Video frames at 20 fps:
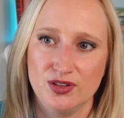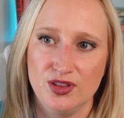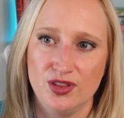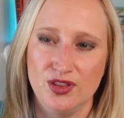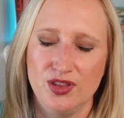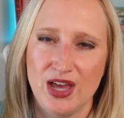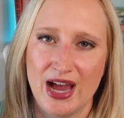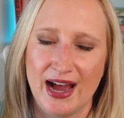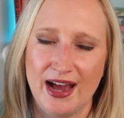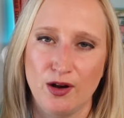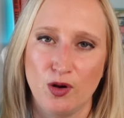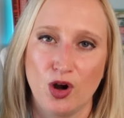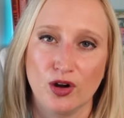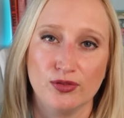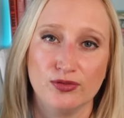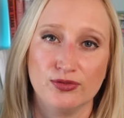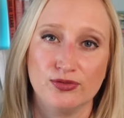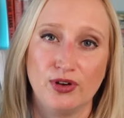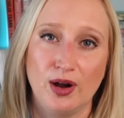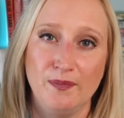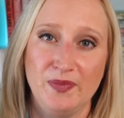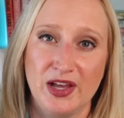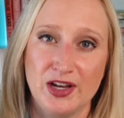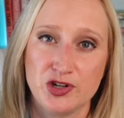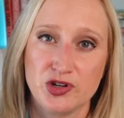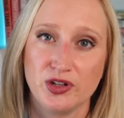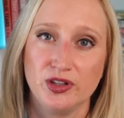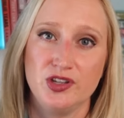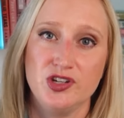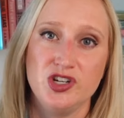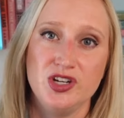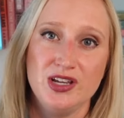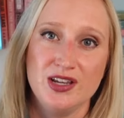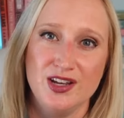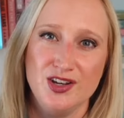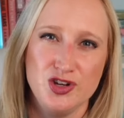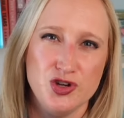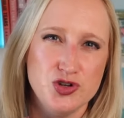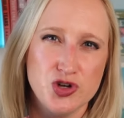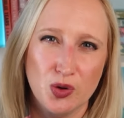that are from that trilogy
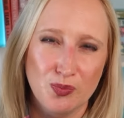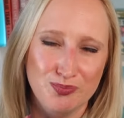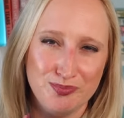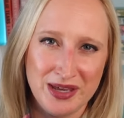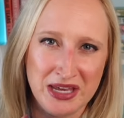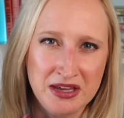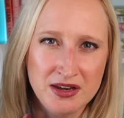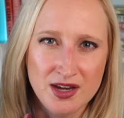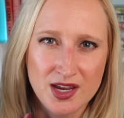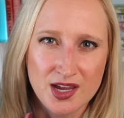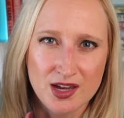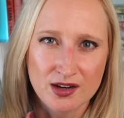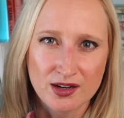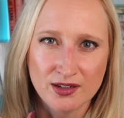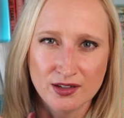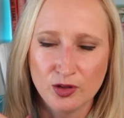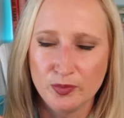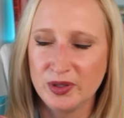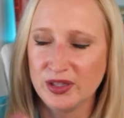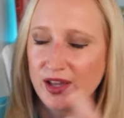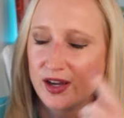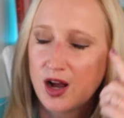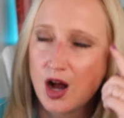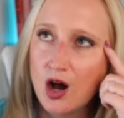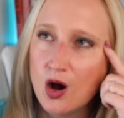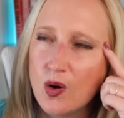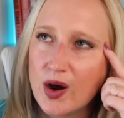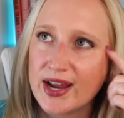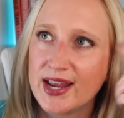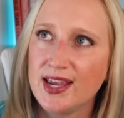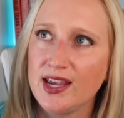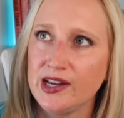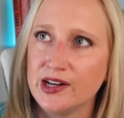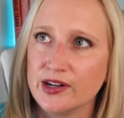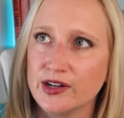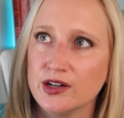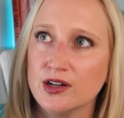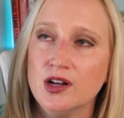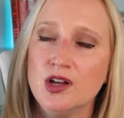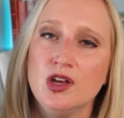and you don't meet here. He'll be like, oh, I
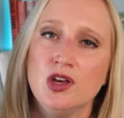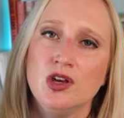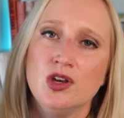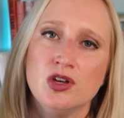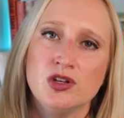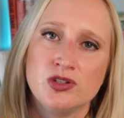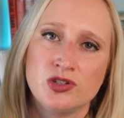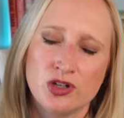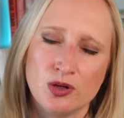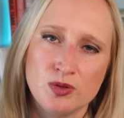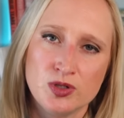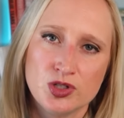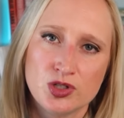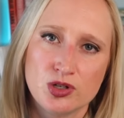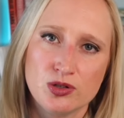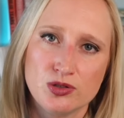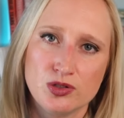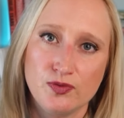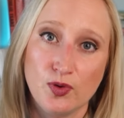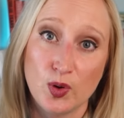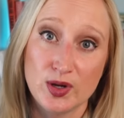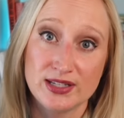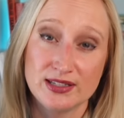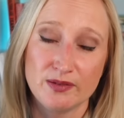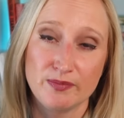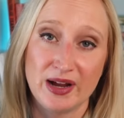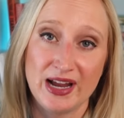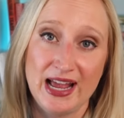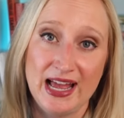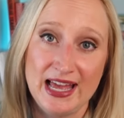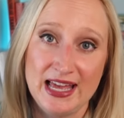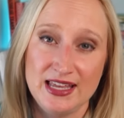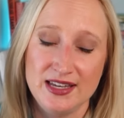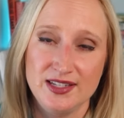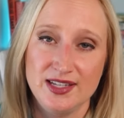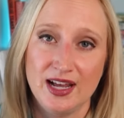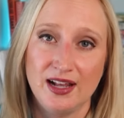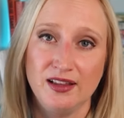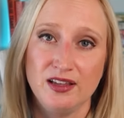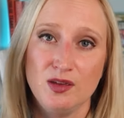hear so-and-so's voice in my
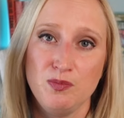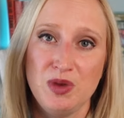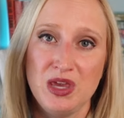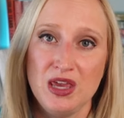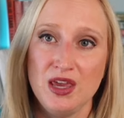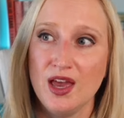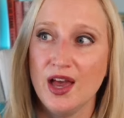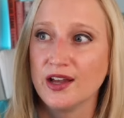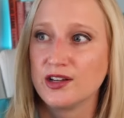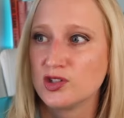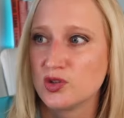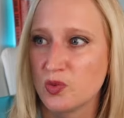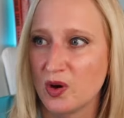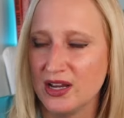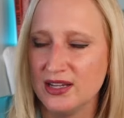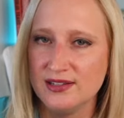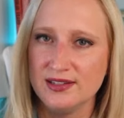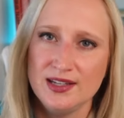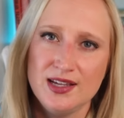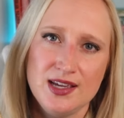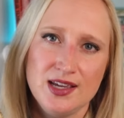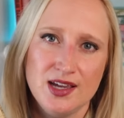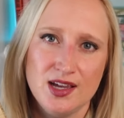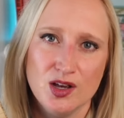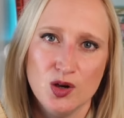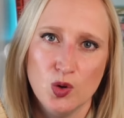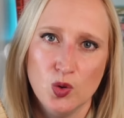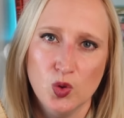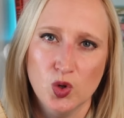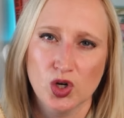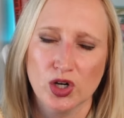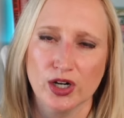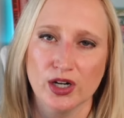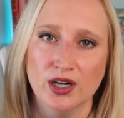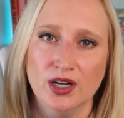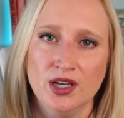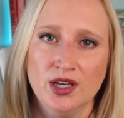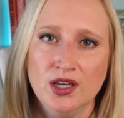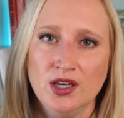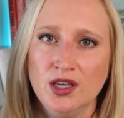head telling me XYZ,
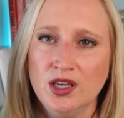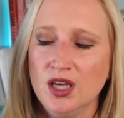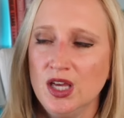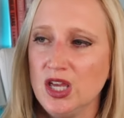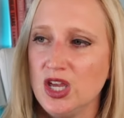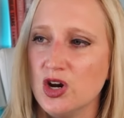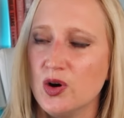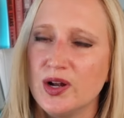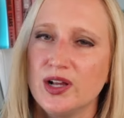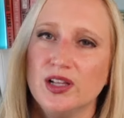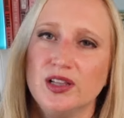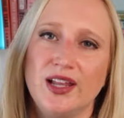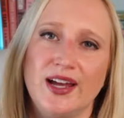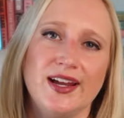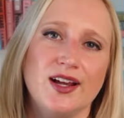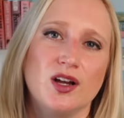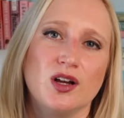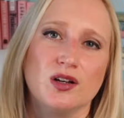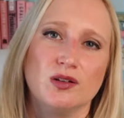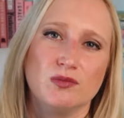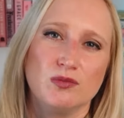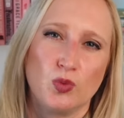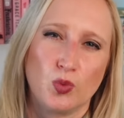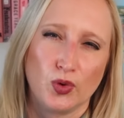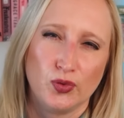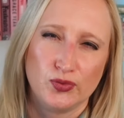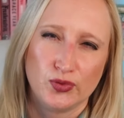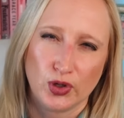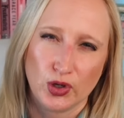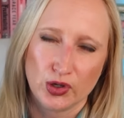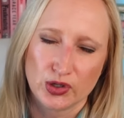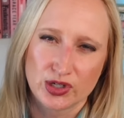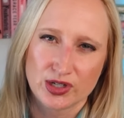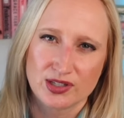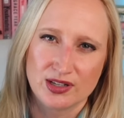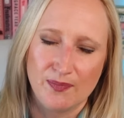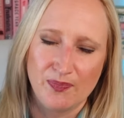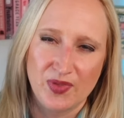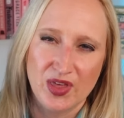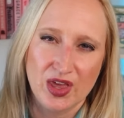or, you know, he'll like refer to
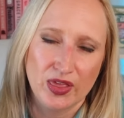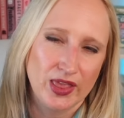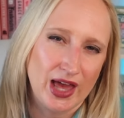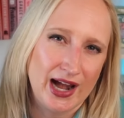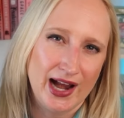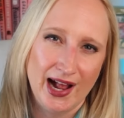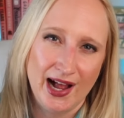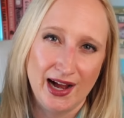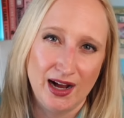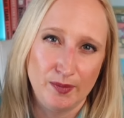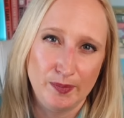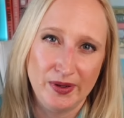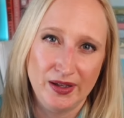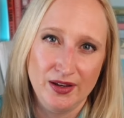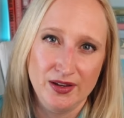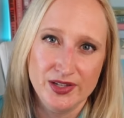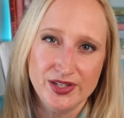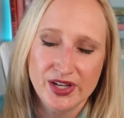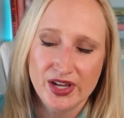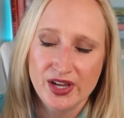something that happened.